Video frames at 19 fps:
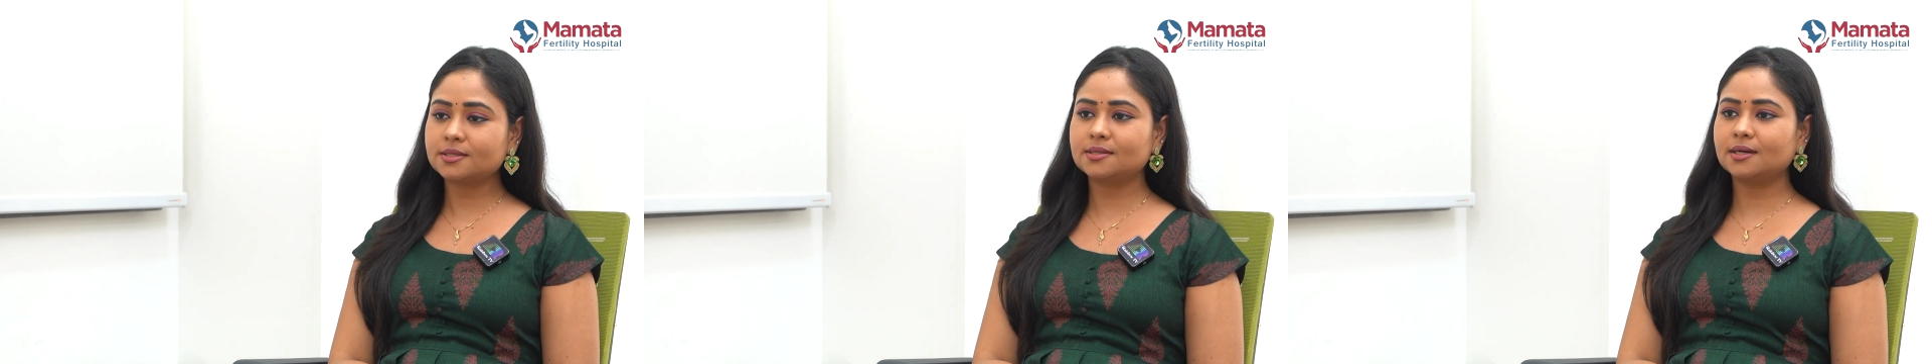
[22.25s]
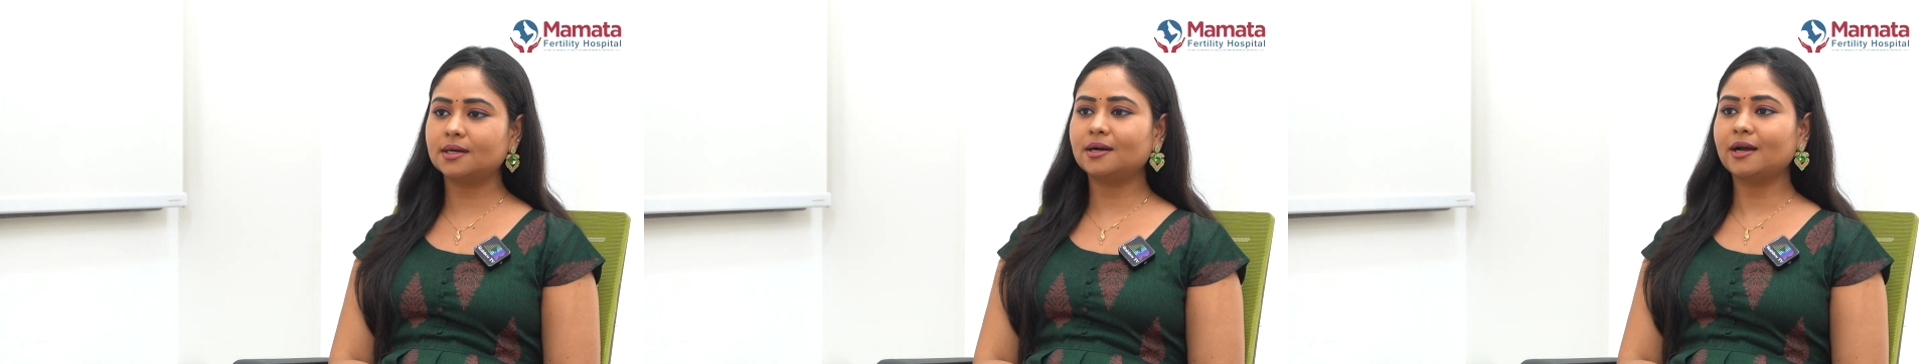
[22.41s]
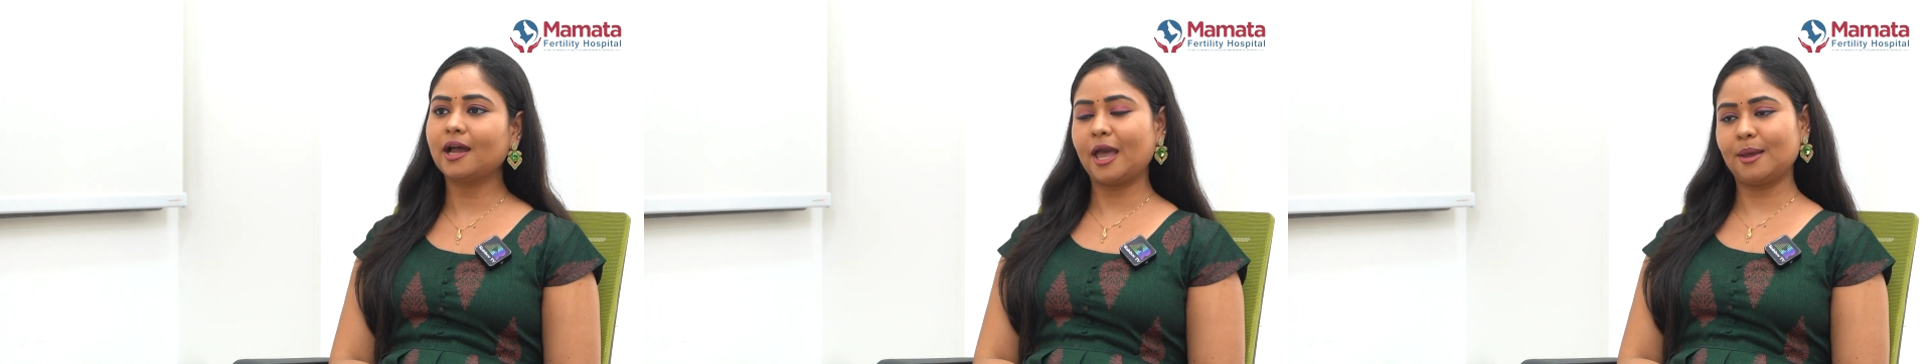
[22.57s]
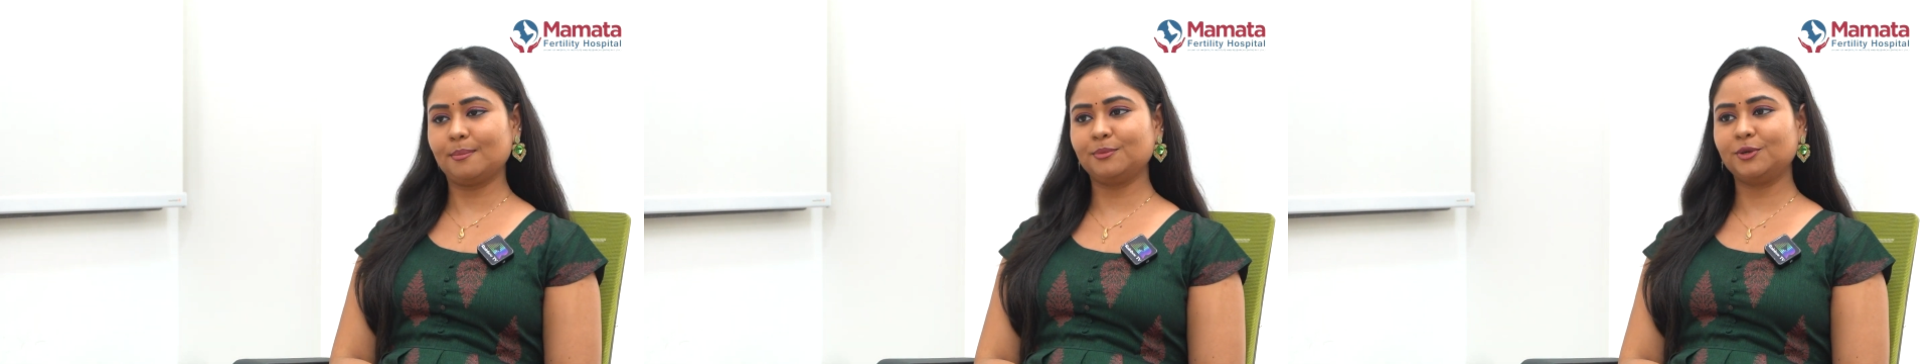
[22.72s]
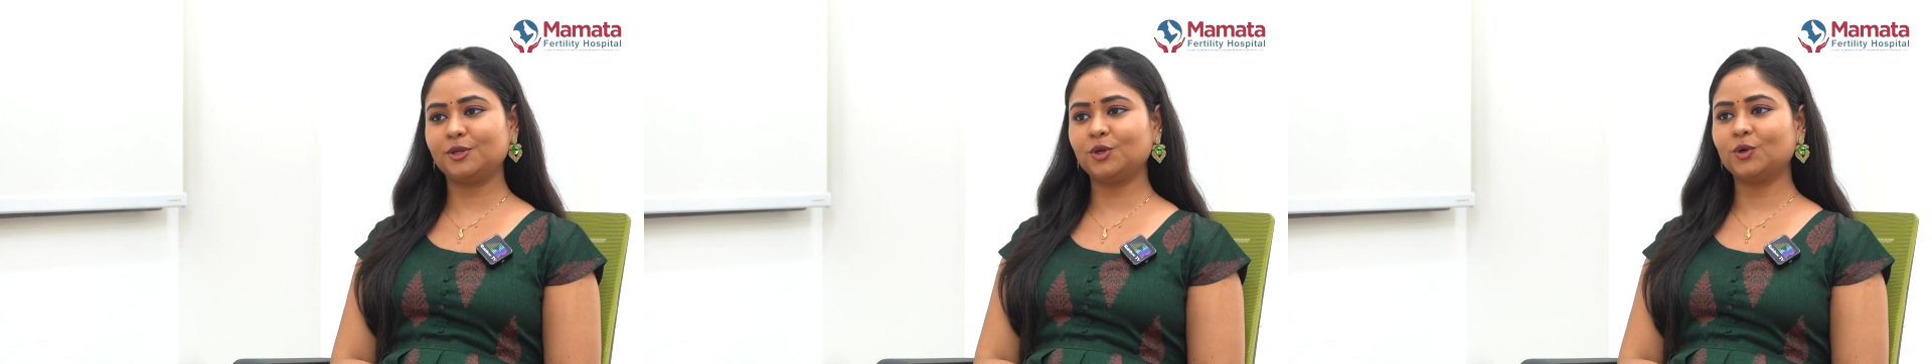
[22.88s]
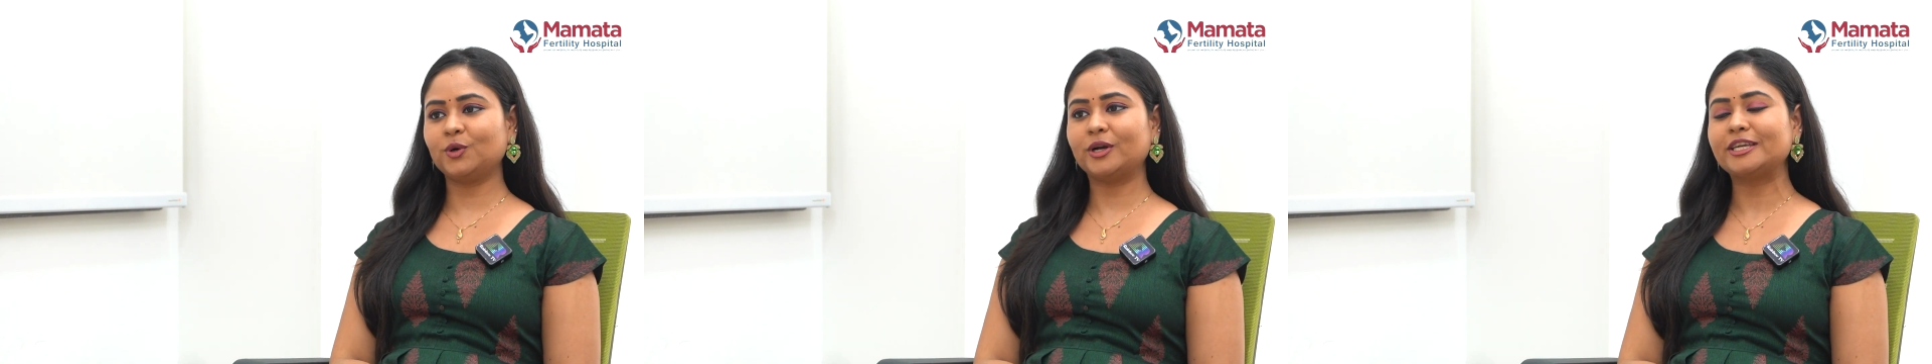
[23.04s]
the
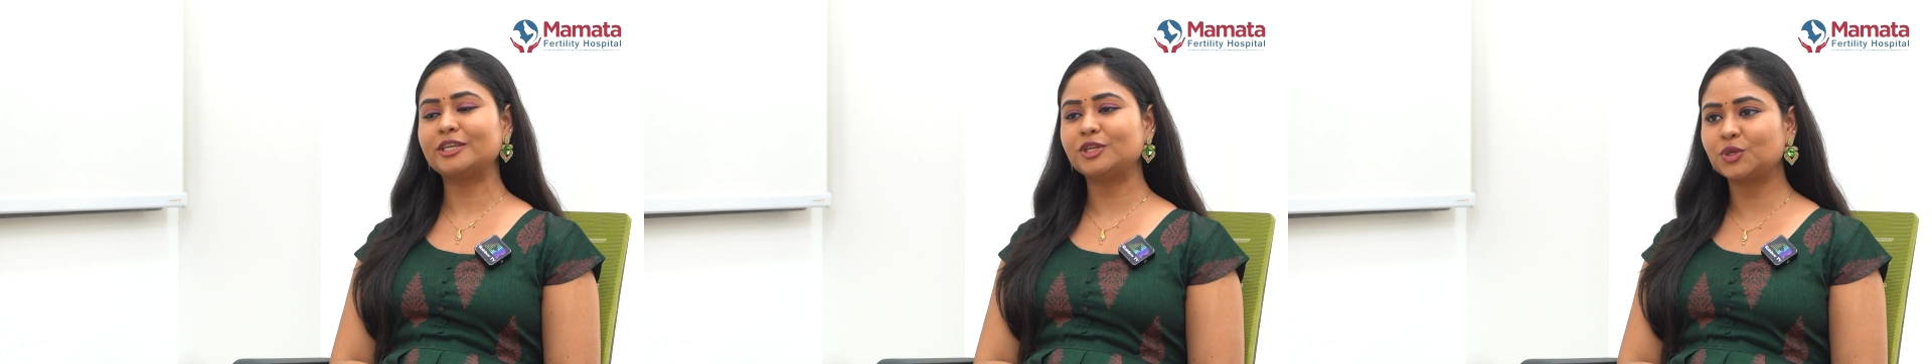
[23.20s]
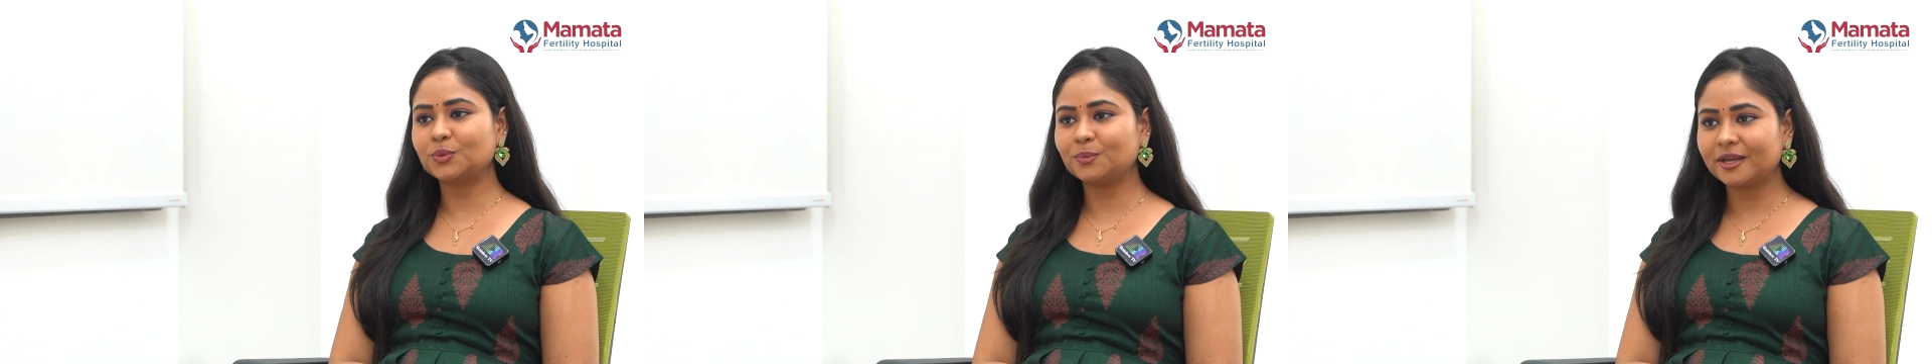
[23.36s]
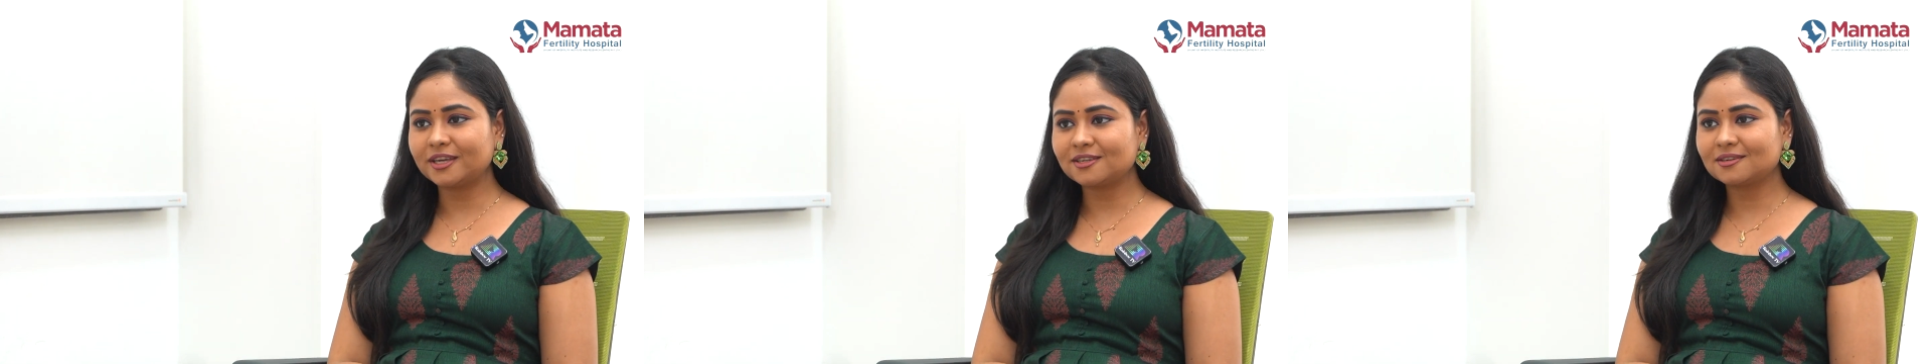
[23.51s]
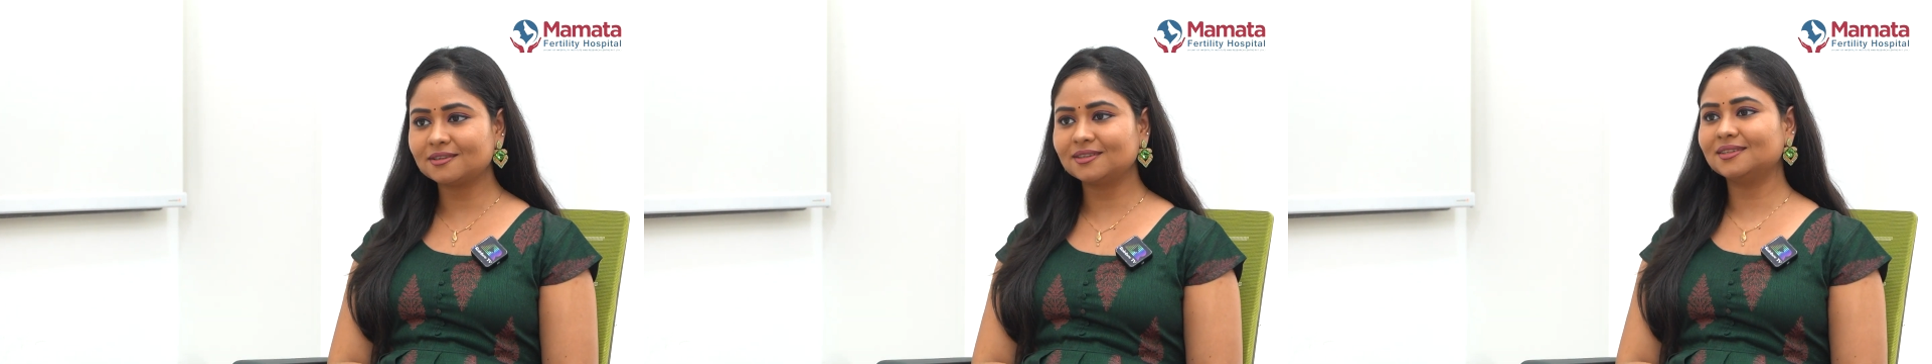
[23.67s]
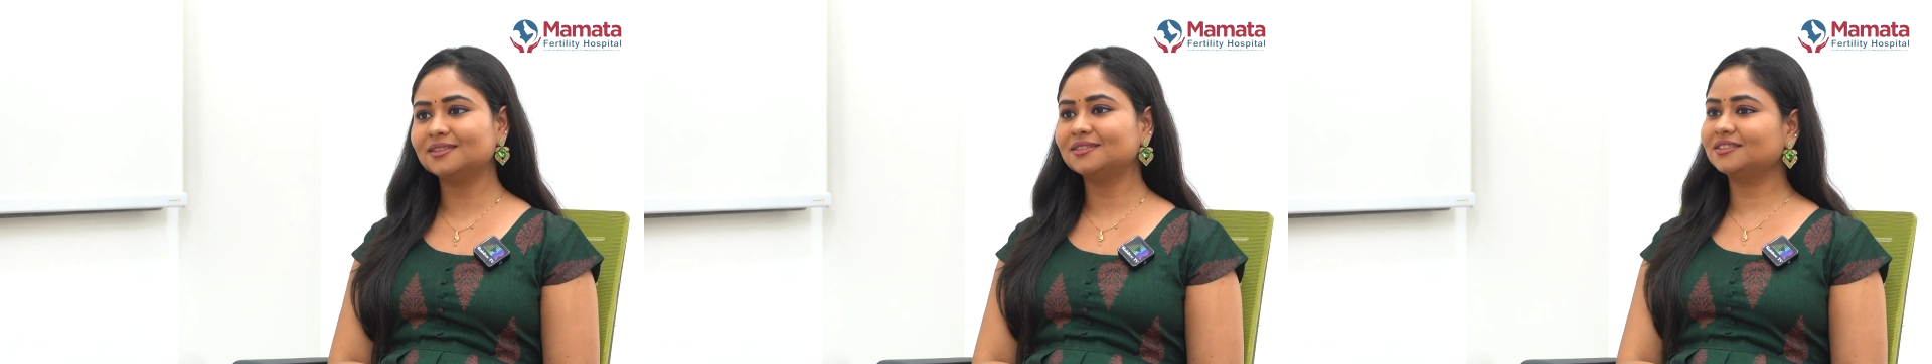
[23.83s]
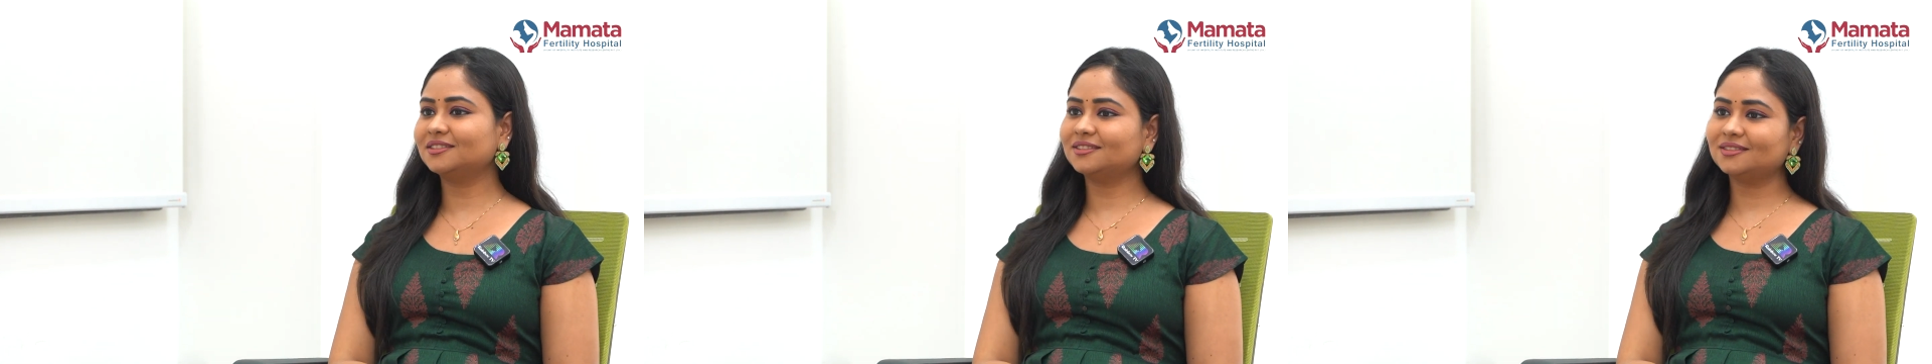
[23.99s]
embryo incubator
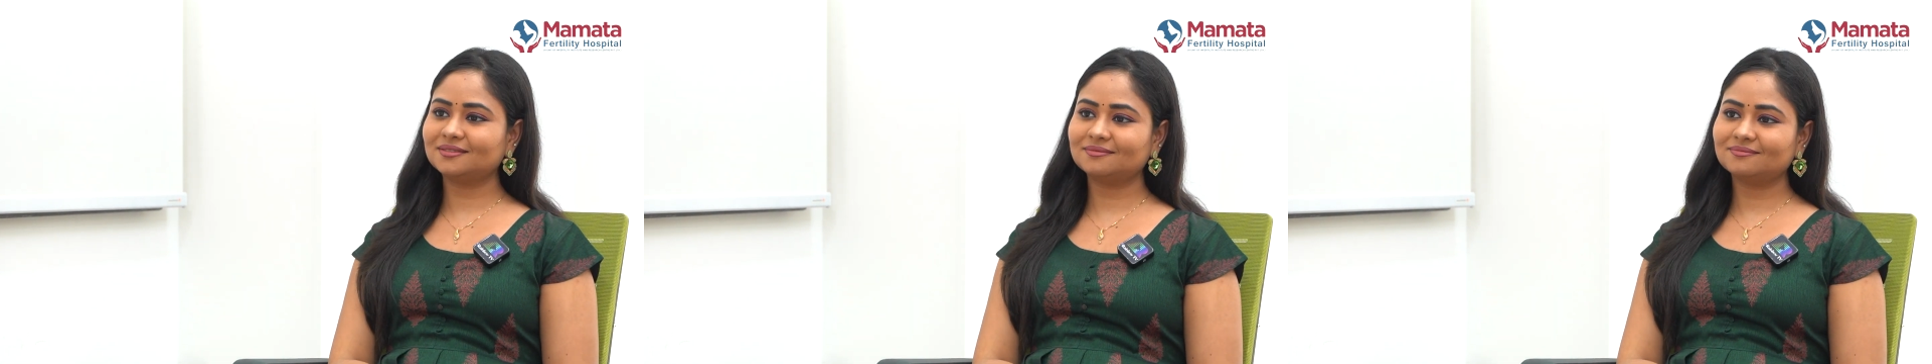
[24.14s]
is?